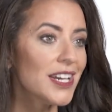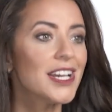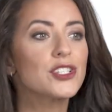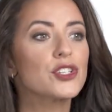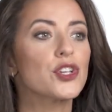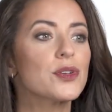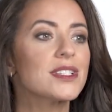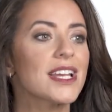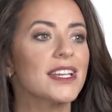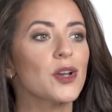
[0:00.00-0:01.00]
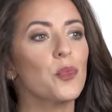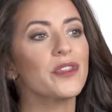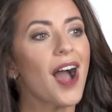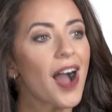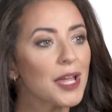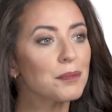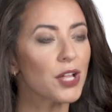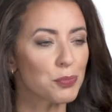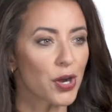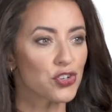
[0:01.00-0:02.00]
is associated with high
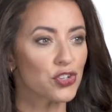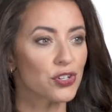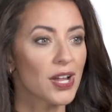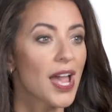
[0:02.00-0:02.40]
blood pressure,